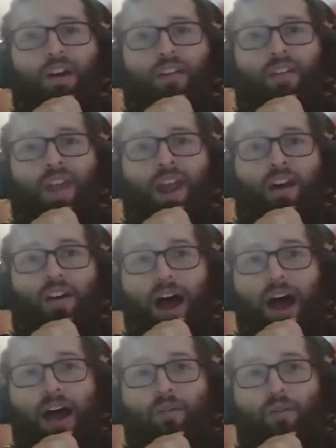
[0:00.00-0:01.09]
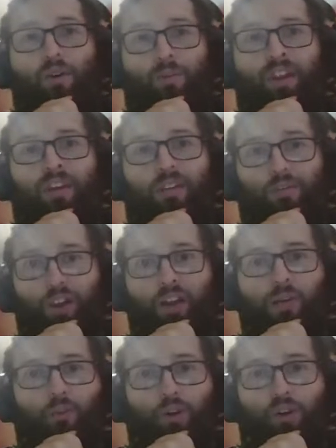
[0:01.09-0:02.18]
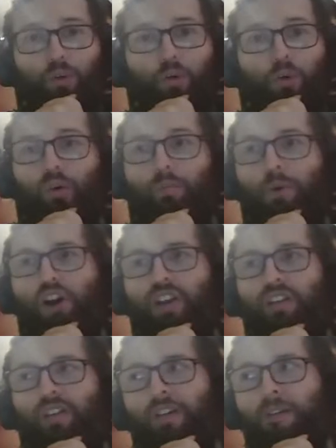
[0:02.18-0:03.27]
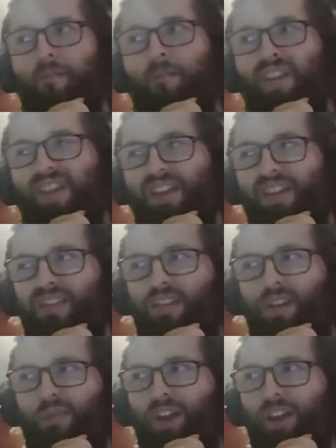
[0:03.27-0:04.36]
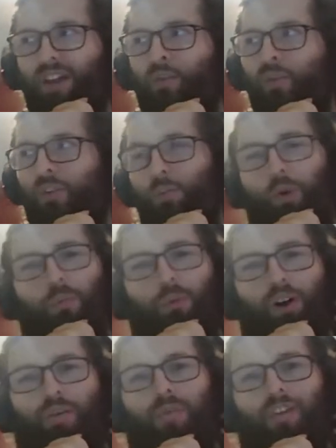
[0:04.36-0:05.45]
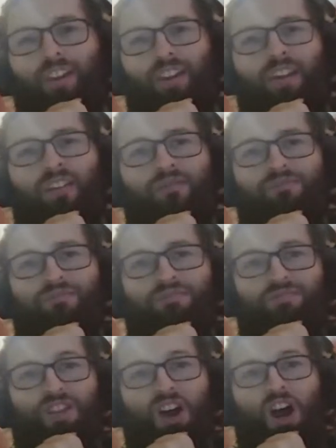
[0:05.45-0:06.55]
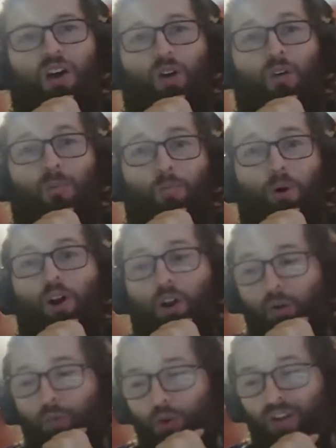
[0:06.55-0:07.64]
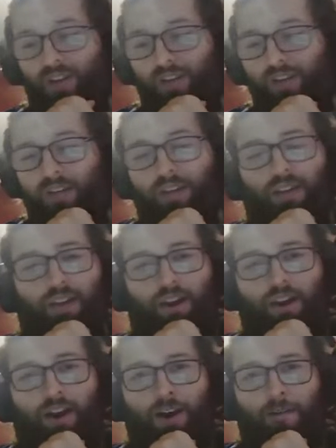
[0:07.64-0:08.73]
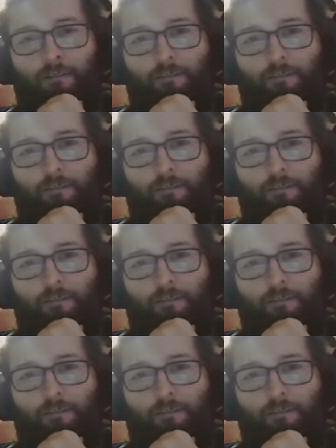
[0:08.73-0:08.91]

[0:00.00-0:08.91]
Now, I will admit the villain were cool, but the villain was probably not on par with uh,